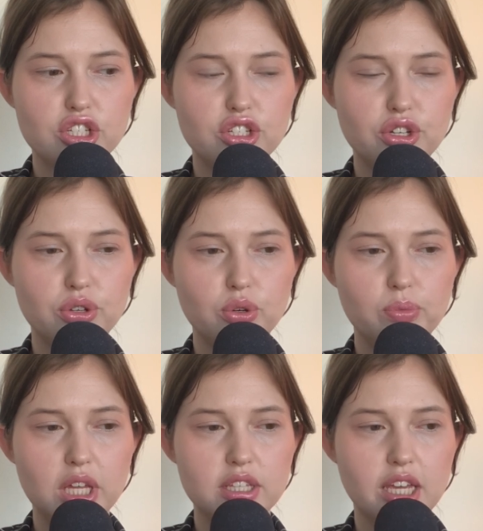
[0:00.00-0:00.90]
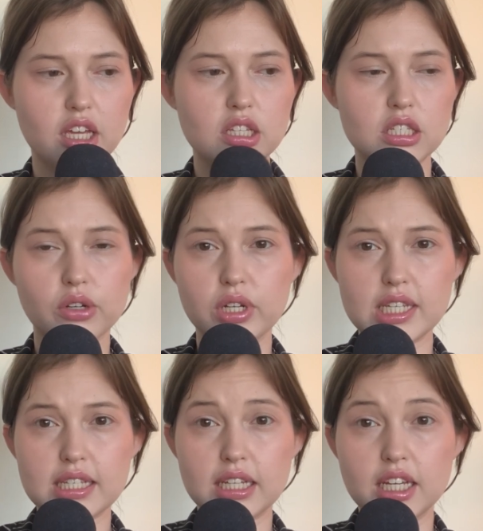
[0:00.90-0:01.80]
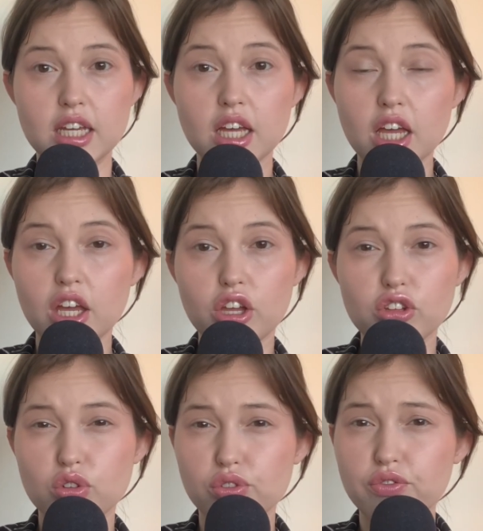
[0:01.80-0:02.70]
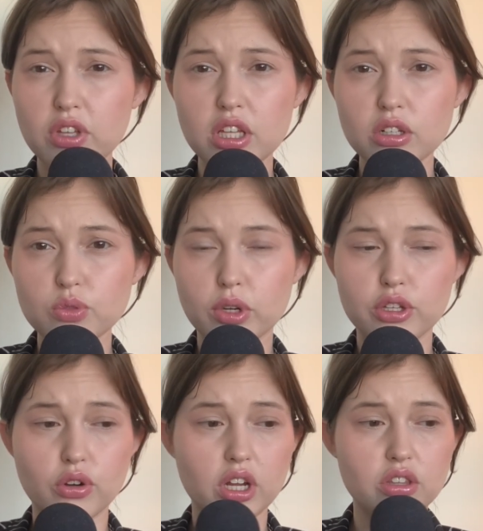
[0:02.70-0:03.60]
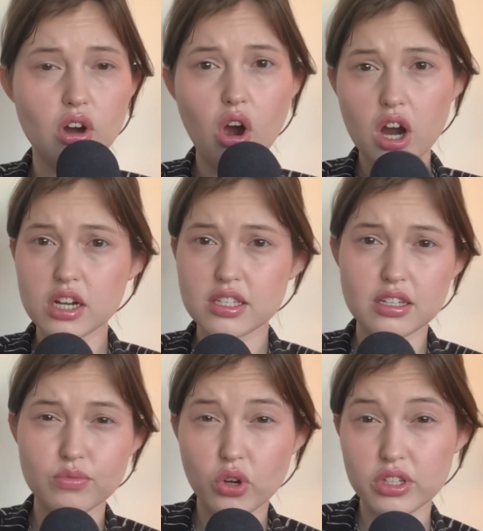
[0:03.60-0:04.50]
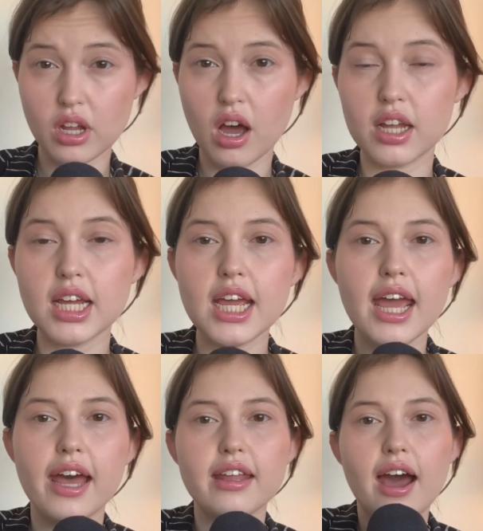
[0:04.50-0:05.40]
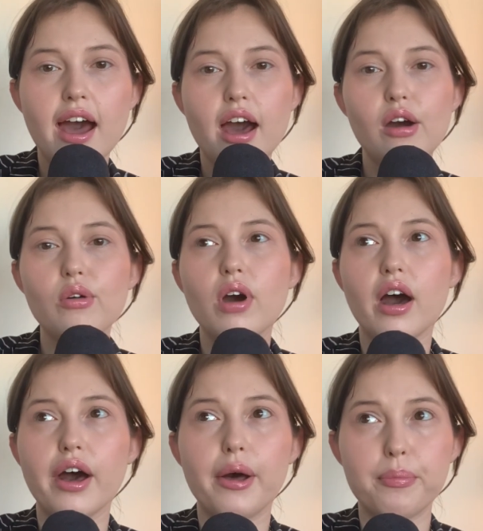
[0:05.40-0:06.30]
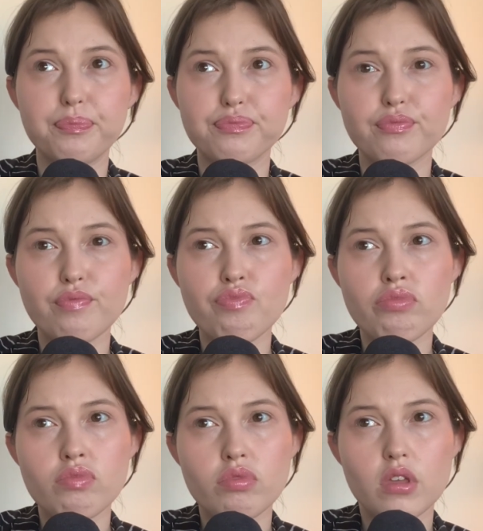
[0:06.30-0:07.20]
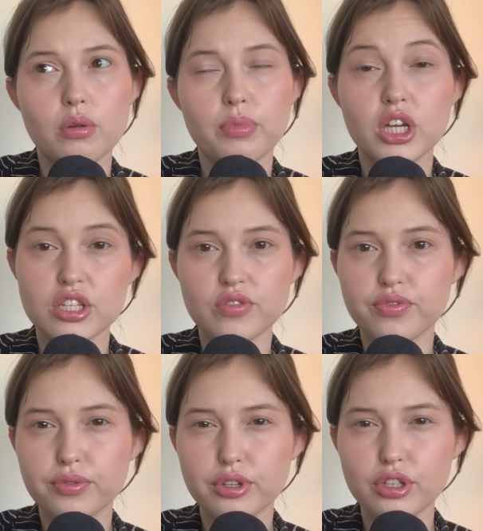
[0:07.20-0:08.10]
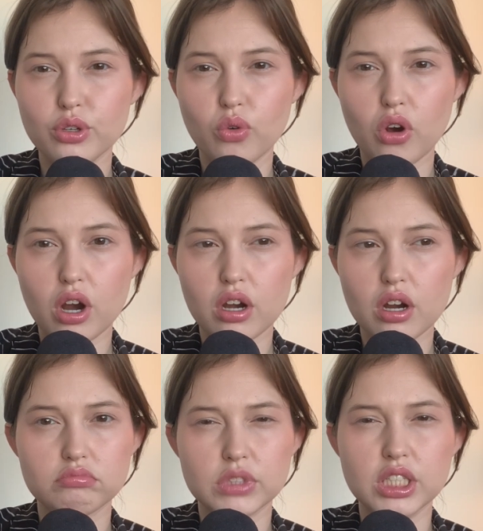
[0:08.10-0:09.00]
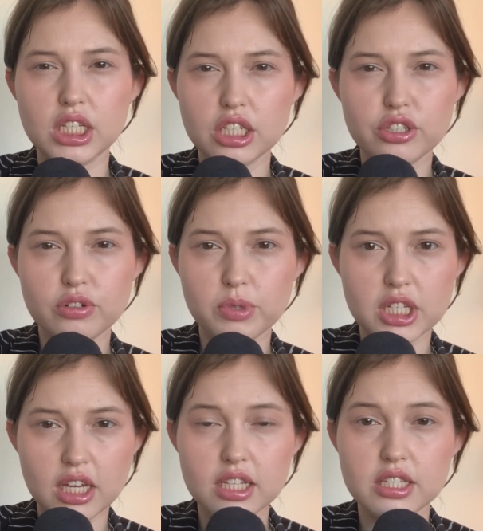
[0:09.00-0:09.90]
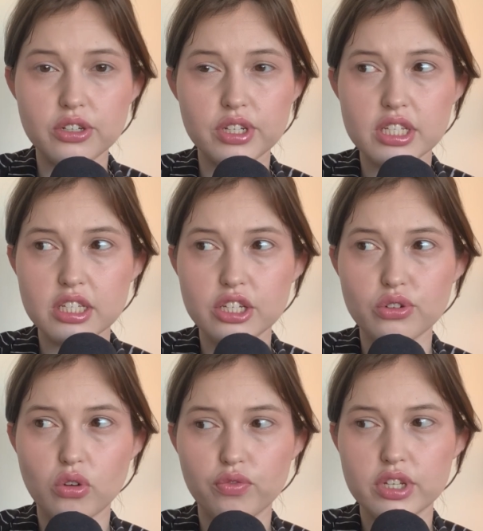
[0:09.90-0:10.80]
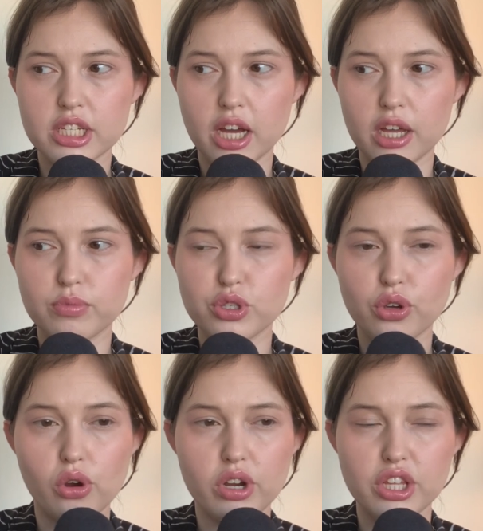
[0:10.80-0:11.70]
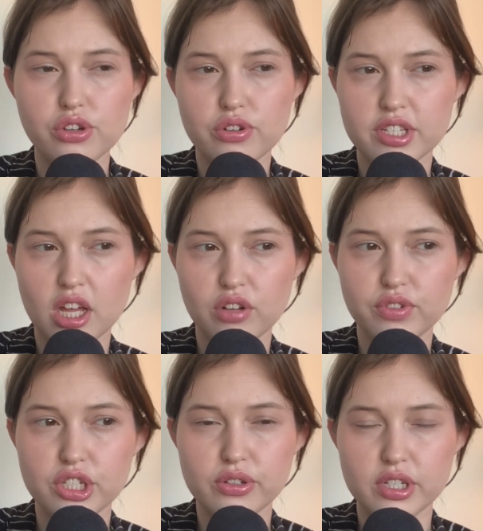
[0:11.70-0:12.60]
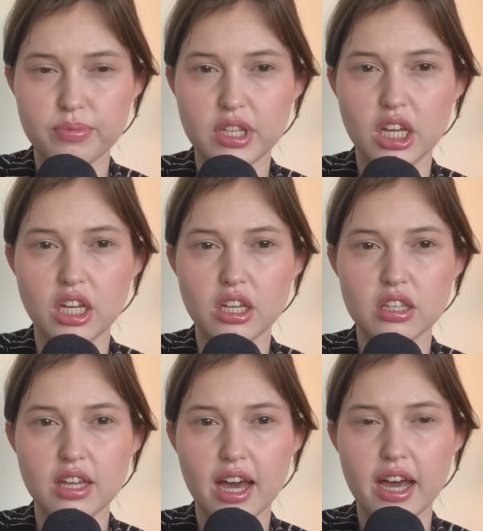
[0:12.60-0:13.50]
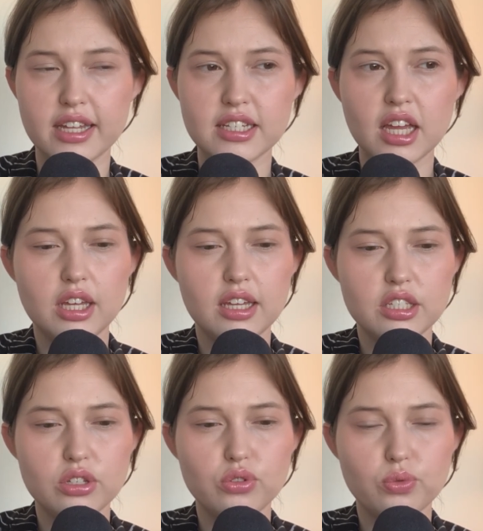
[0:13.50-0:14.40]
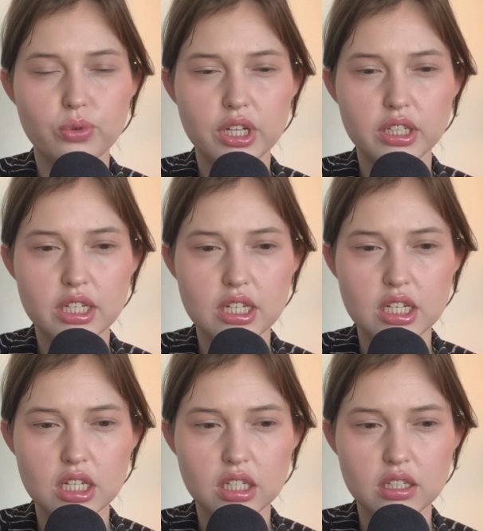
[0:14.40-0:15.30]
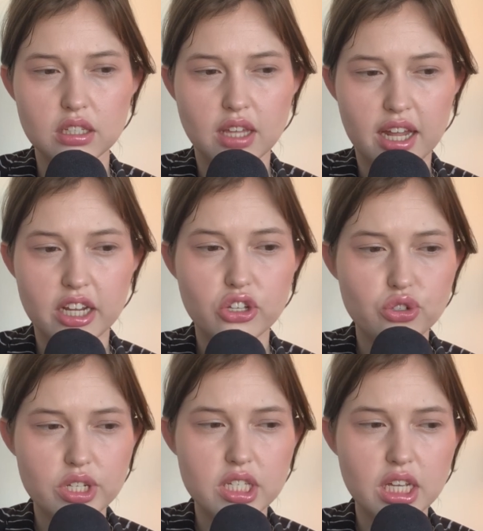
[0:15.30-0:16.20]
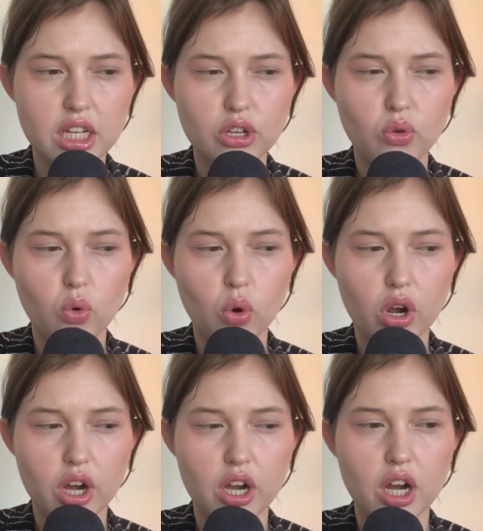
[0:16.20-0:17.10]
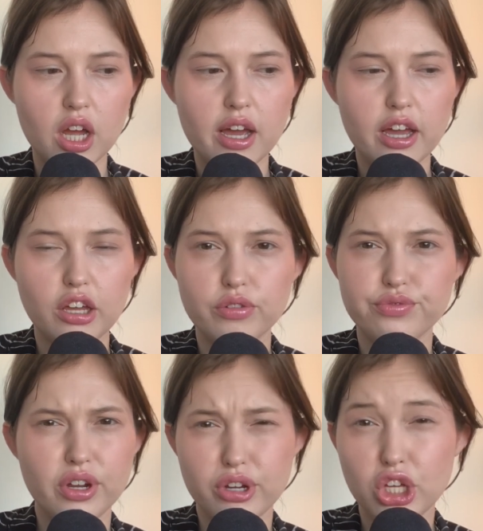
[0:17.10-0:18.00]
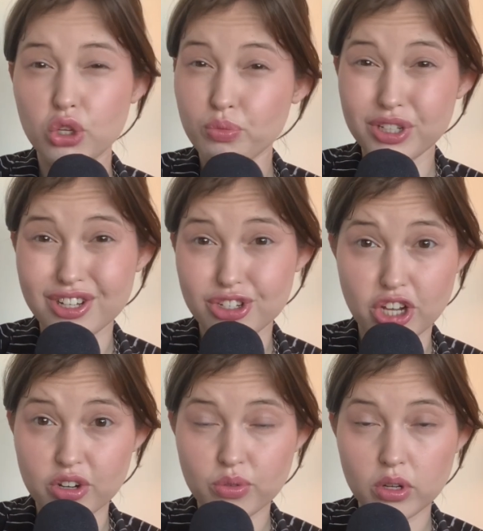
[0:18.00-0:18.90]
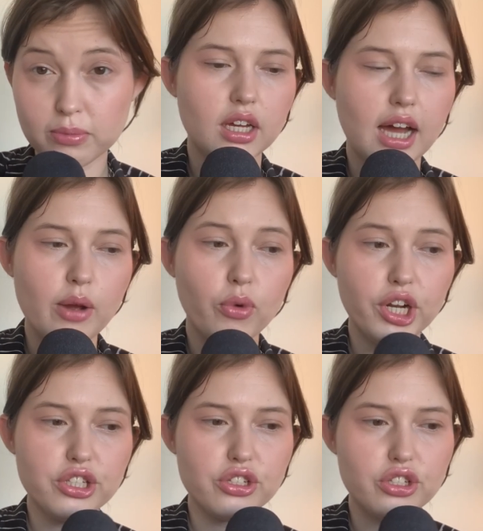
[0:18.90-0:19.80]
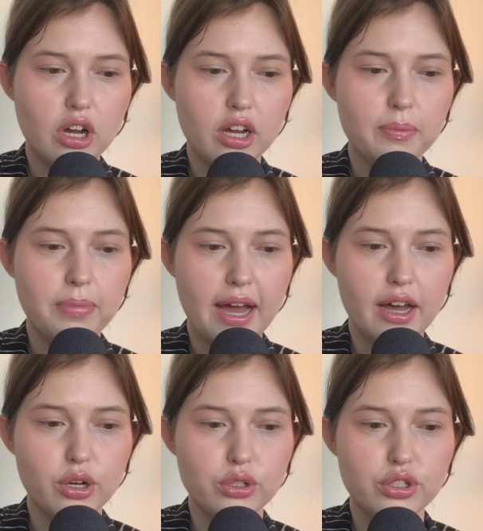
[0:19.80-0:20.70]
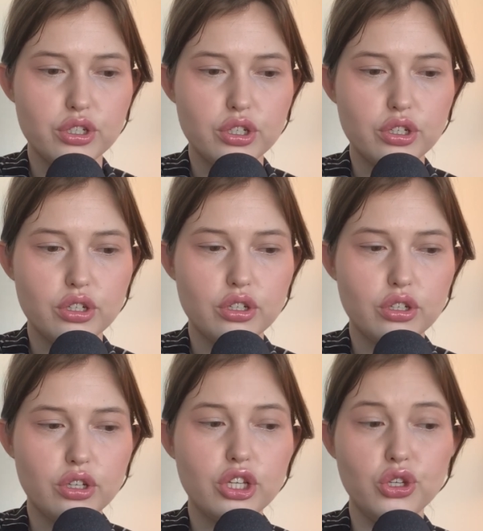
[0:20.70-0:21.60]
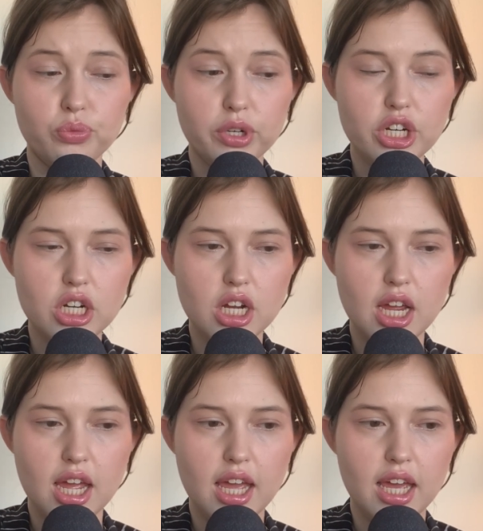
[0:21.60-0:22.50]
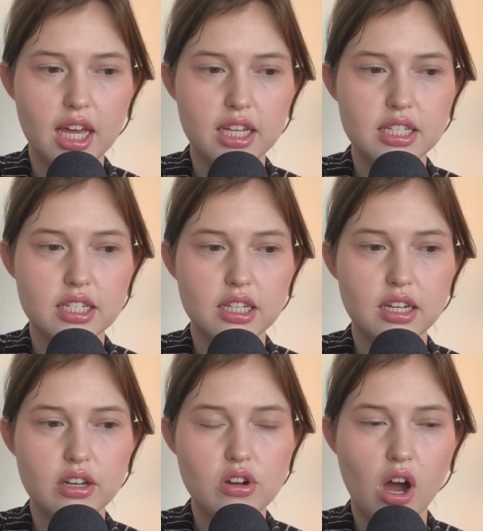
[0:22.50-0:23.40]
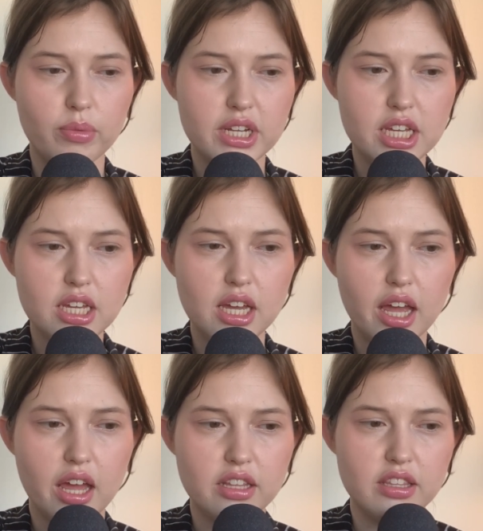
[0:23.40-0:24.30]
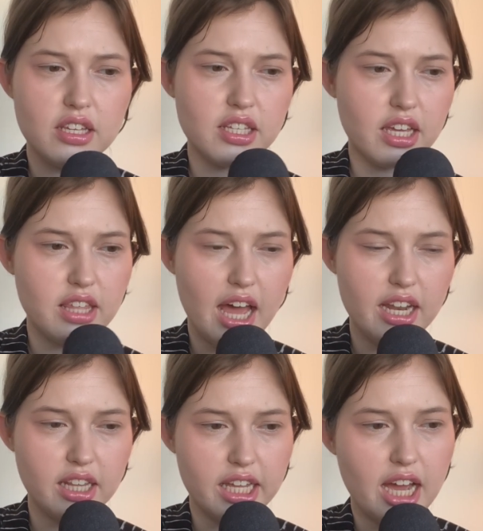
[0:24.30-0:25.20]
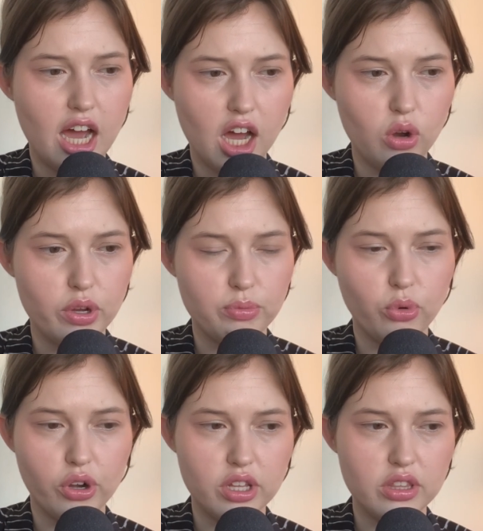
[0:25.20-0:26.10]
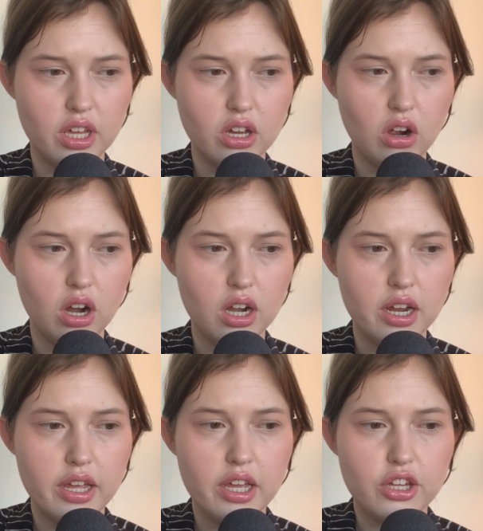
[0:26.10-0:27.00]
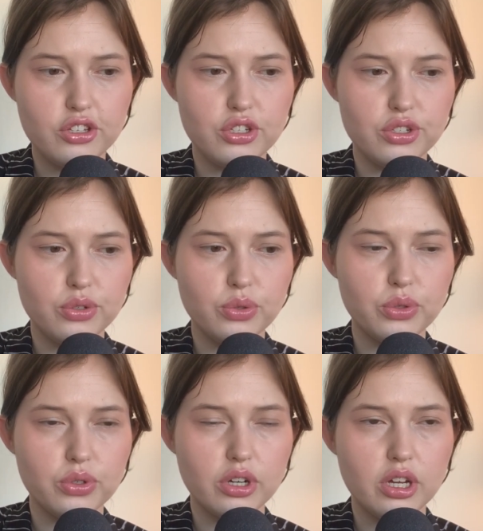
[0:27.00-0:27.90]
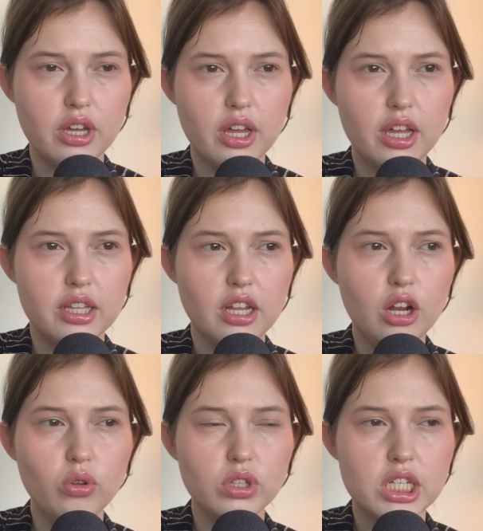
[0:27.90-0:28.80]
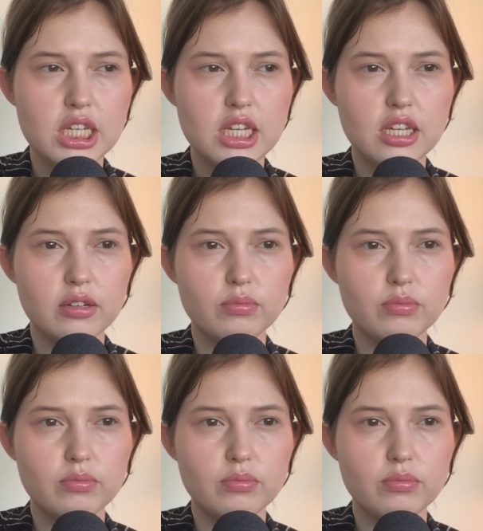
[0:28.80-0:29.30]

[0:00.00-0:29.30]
to being taken seriously in your field when you're in the arts and whatnot, and how because of your need to be taken seriously, you're oftentimes creating yourself into something that isn't really that interesting or very human in general. I wanted to talk about humor and comedy and things like that, and like how important they are to not only